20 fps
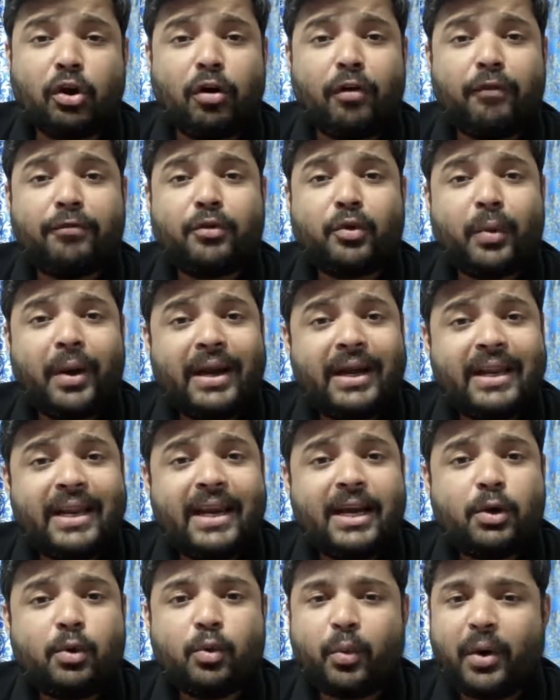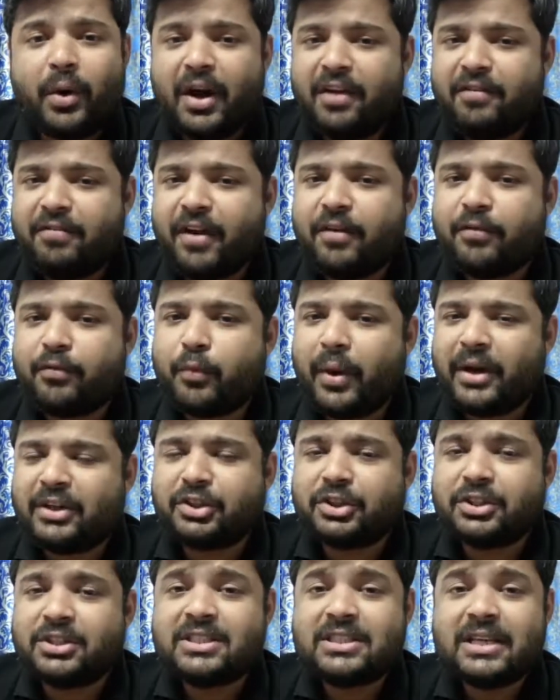of 20 to 25
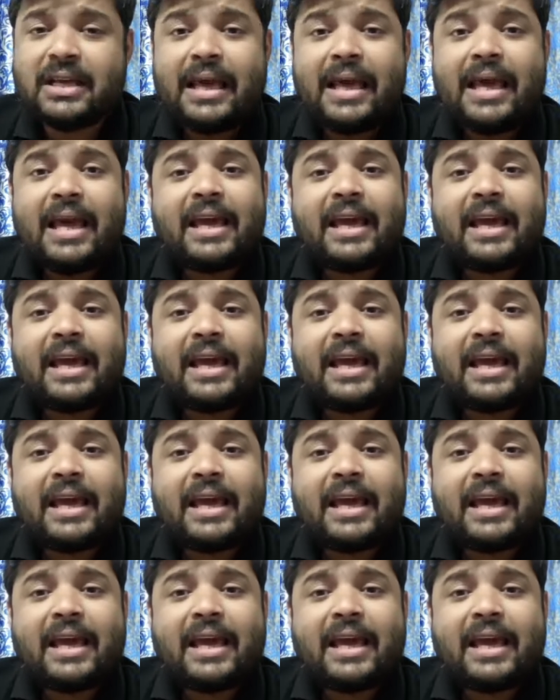questions